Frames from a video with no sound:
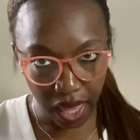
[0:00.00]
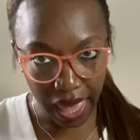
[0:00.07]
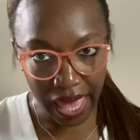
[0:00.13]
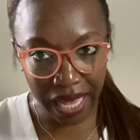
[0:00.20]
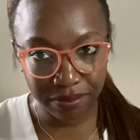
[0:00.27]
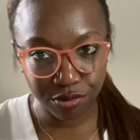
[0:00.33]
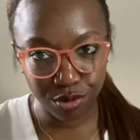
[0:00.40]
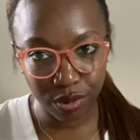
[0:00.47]

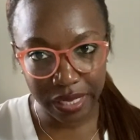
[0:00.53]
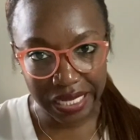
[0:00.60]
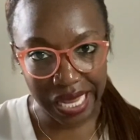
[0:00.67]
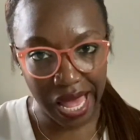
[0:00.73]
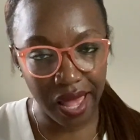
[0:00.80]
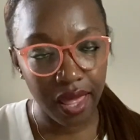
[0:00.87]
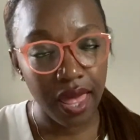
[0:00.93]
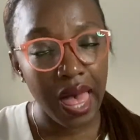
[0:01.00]
Absolutely
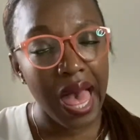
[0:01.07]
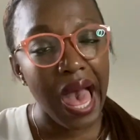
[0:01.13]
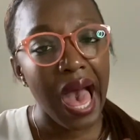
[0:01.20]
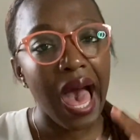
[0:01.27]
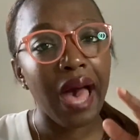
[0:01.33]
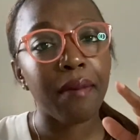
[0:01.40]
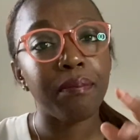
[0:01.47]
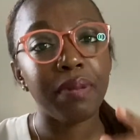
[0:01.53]
not.
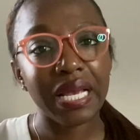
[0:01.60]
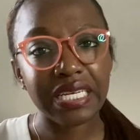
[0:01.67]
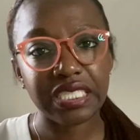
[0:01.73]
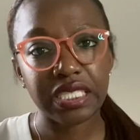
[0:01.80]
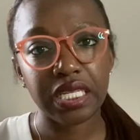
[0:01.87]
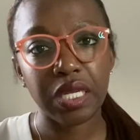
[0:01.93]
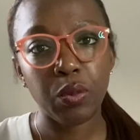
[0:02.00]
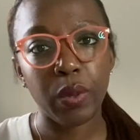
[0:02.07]
I'm
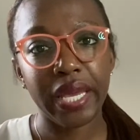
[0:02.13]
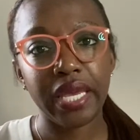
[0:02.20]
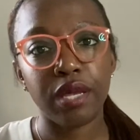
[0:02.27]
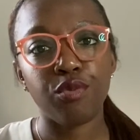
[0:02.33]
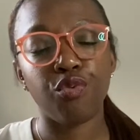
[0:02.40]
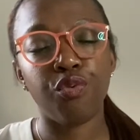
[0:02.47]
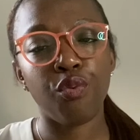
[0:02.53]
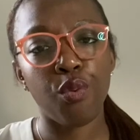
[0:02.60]
patiently waiting
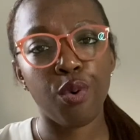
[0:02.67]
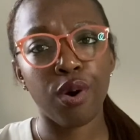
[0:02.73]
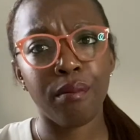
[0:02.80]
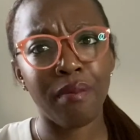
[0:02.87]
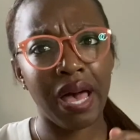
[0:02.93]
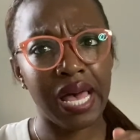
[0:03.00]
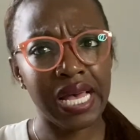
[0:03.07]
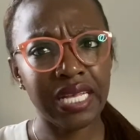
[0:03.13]
for
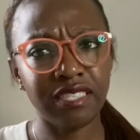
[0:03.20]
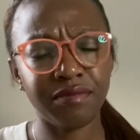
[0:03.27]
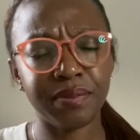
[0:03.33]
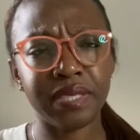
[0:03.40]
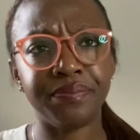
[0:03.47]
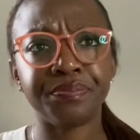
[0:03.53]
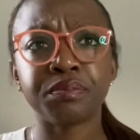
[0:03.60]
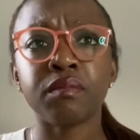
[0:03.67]
my
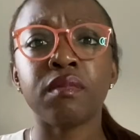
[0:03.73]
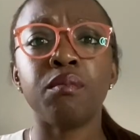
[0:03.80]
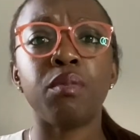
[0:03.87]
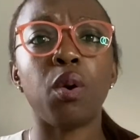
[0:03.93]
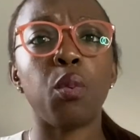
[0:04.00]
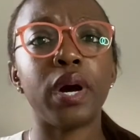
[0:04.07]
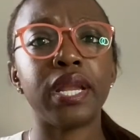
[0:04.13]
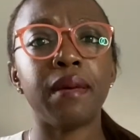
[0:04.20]
husband.
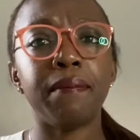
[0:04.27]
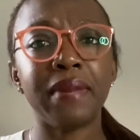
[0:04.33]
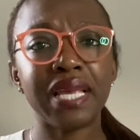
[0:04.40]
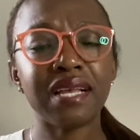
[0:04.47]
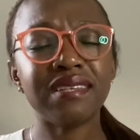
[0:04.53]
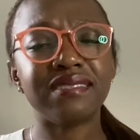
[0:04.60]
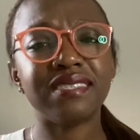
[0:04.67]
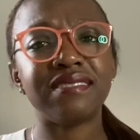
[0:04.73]
But what it
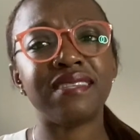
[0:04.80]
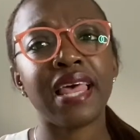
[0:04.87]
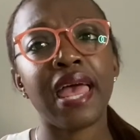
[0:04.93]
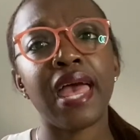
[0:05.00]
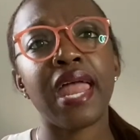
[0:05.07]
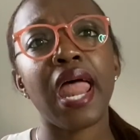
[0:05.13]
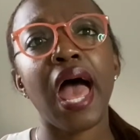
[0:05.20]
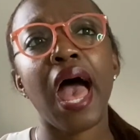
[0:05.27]
means is
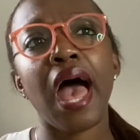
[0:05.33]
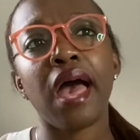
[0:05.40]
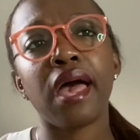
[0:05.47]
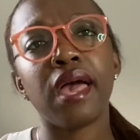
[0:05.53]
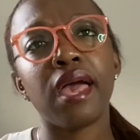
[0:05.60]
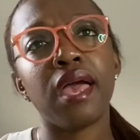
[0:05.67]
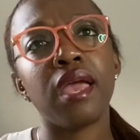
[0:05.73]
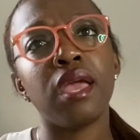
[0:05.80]
that
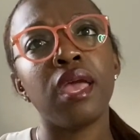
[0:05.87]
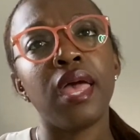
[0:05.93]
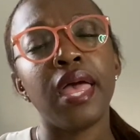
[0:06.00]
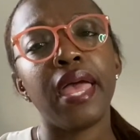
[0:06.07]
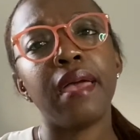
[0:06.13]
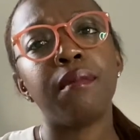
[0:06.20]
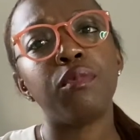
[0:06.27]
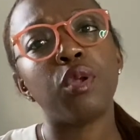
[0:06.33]
I
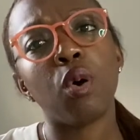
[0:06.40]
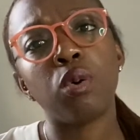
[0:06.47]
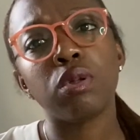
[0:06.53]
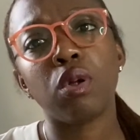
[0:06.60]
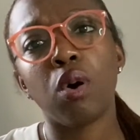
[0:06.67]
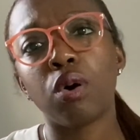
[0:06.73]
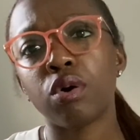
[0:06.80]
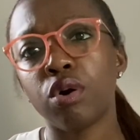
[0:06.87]
am no
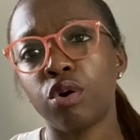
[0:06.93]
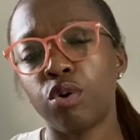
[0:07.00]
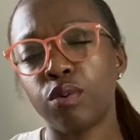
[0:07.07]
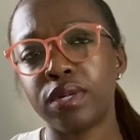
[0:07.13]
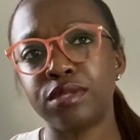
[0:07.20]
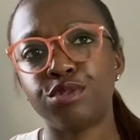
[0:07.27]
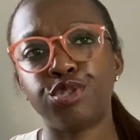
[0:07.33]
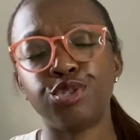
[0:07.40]
longer
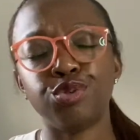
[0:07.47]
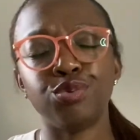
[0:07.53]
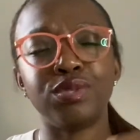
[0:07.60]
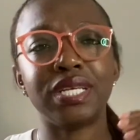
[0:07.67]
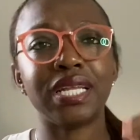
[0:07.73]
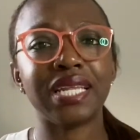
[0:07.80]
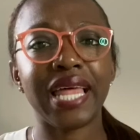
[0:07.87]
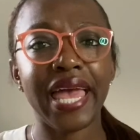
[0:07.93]
going to
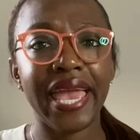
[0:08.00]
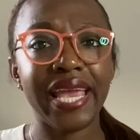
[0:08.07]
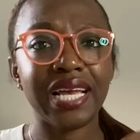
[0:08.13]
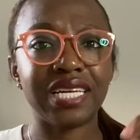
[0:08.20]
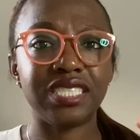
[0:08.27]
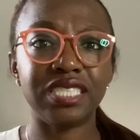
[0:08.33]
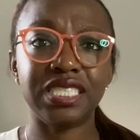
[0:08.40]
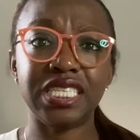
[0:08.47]
delay
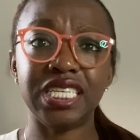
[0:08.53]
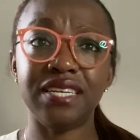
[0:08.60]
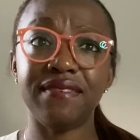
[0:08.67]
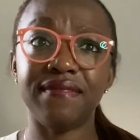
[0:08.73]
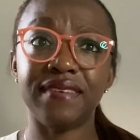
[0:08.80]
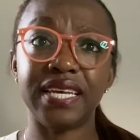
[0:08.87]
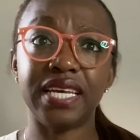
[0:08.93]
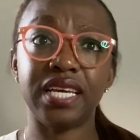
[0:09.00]

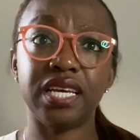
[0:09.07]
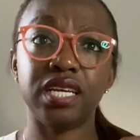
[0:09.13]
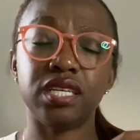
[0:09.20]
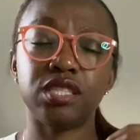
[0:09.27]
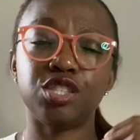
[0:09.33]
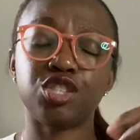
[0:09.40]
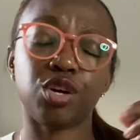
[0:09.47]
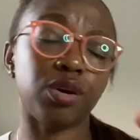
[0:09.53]
achieving
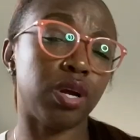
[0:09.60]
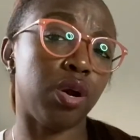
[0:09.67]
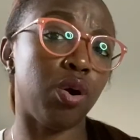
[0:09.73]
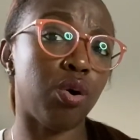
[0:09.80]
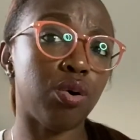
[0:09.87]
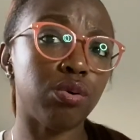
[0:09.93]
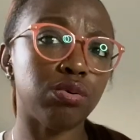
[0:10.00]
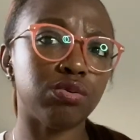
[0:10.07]
certain
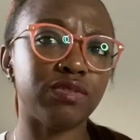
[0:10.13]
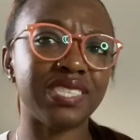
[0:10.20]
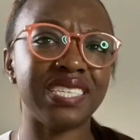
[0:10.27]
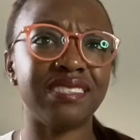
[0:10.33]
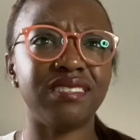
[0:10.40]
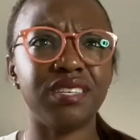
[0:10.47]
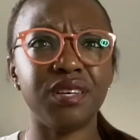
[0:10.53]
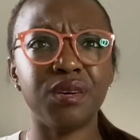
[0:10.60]
goals
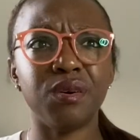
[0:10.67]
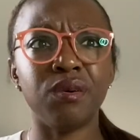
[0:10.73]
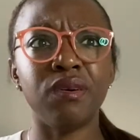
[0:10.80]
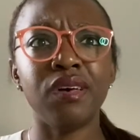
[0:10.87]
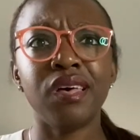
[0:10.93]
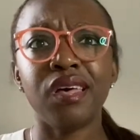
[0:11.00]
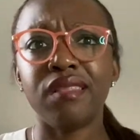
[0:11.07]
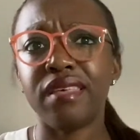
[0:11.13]
until
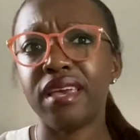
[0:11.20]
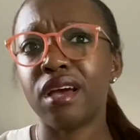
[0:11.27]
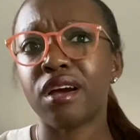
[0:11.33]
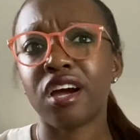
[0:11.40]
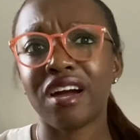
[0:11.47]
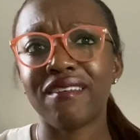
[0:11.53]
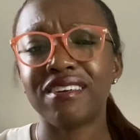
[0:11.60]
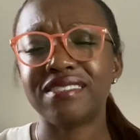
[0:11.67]
the
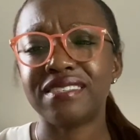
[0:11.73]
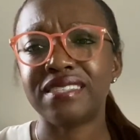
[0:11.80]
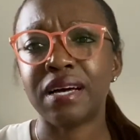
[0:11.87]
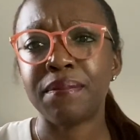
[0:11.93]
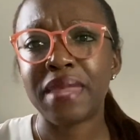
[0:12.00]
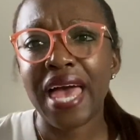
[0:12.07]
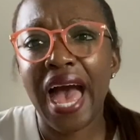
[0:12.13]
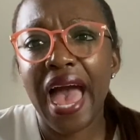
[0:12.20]
occurrence of
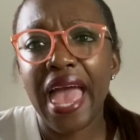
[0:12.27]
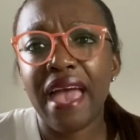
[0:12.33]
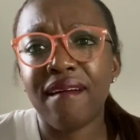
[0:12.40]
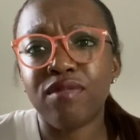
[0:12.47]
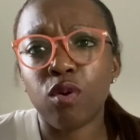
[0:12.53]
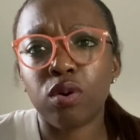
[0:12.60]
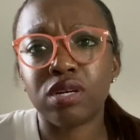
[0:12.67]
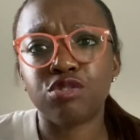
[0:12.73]
something that I have
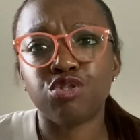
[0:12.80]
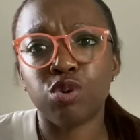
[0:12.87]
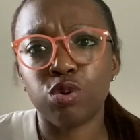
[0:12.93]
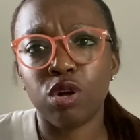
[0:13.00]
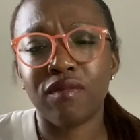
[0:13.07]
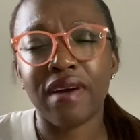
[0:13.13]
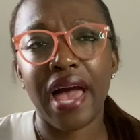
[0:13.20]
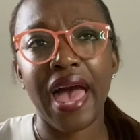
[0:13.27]
no control
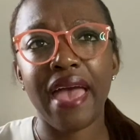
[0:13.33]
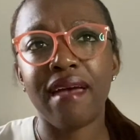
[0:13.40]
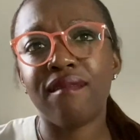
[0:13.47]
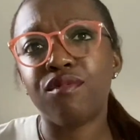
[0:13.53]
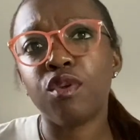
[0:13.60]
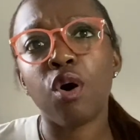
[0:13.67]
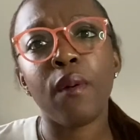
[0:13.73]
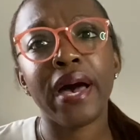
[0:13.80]
over. I have
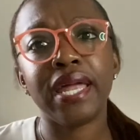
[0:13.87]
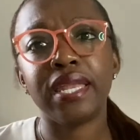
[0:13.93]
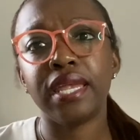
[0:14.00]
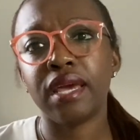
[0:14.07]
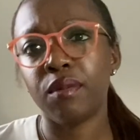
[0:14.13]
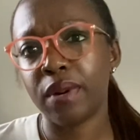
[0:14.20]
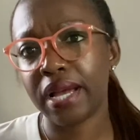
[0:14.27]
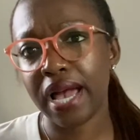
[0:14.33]
no
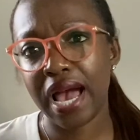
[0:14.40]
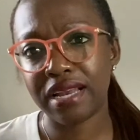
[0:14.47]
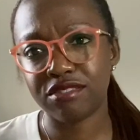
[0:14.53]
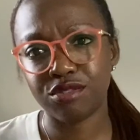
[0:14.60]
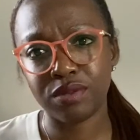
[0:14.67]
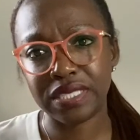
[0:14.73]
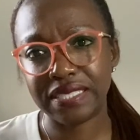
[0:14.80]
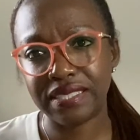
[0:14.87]
idea when God is
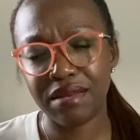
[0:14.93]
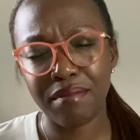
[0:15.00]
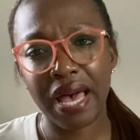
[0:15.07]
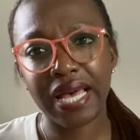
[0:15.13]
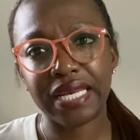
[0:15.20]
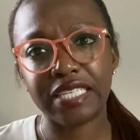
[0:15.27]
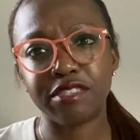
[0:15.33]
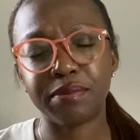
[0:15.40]
going to send my
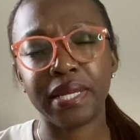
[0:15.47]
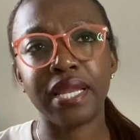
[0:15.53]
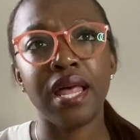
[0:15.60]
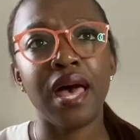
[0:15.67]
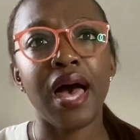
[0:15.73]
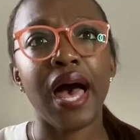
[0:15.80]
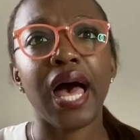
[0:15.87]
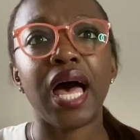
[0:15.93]
husband.
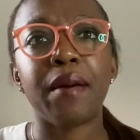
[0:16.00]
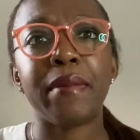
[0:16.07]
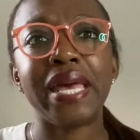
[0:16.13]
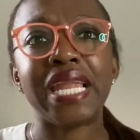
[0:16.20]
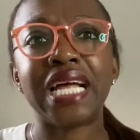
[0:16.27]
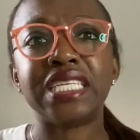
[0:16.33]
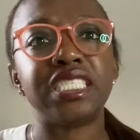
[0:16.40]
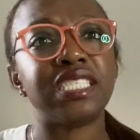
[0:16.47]
And
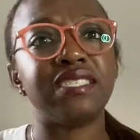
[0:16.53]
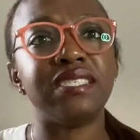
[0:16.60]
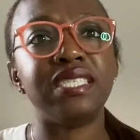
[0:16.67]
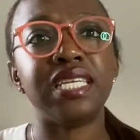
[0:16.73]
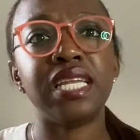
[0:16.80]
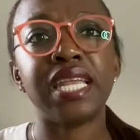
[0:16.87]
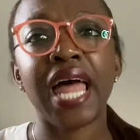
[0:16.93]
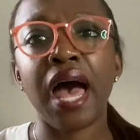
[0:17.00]
I just
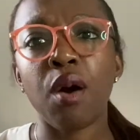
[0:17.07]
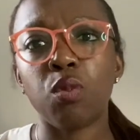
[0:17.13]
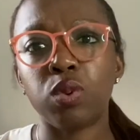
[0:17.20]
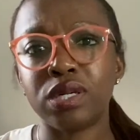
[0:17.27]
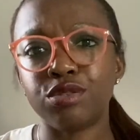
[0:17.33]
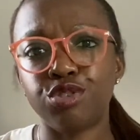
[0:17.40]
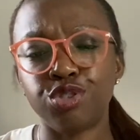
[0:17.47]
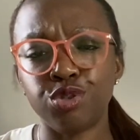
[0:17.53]
did not
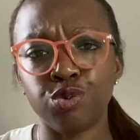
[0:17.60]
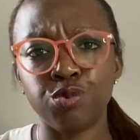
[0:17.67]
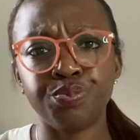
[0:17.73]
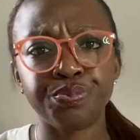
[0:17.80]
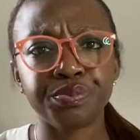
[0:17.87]
want to